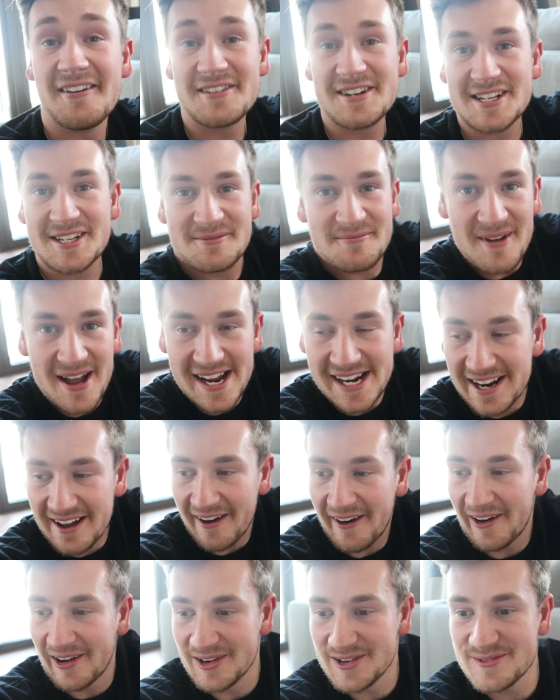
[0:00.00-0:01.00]
I've just made
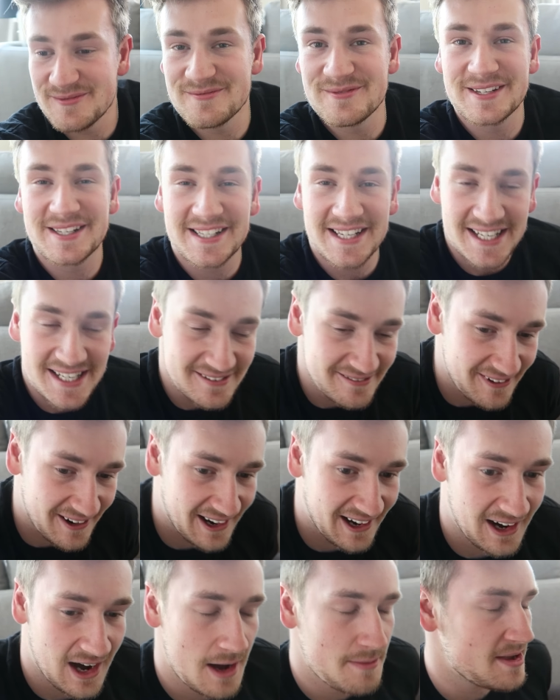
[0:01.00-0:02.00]
a home
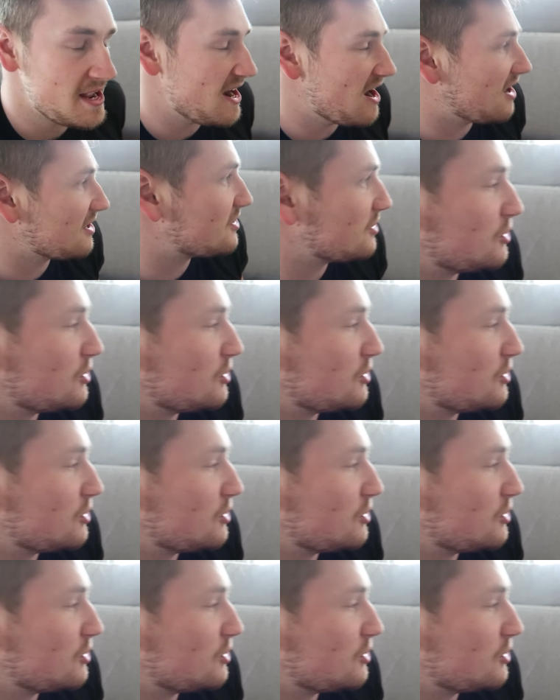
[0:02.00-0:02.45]
cinema. I mean, I